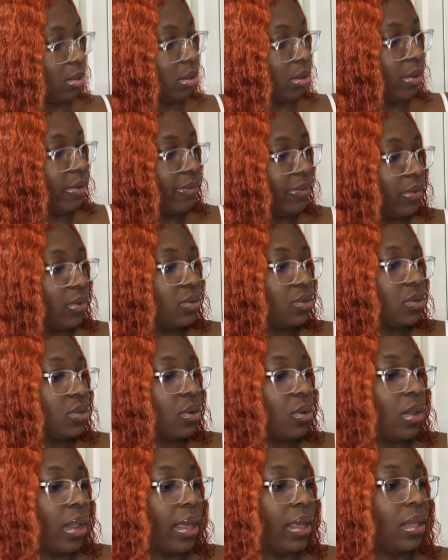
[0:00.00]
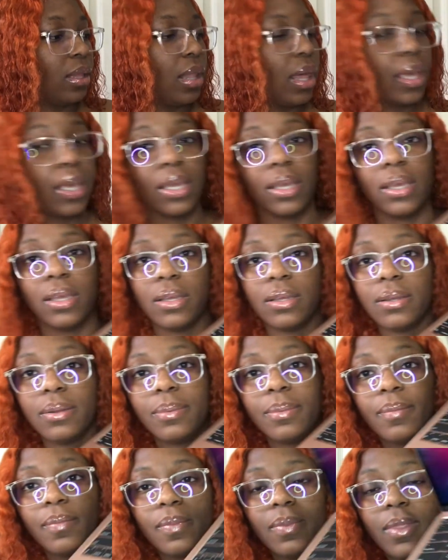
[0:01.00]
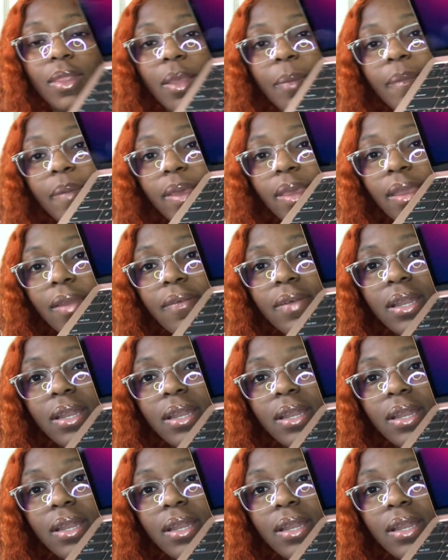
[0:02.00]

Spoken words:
It feels so like light, but here it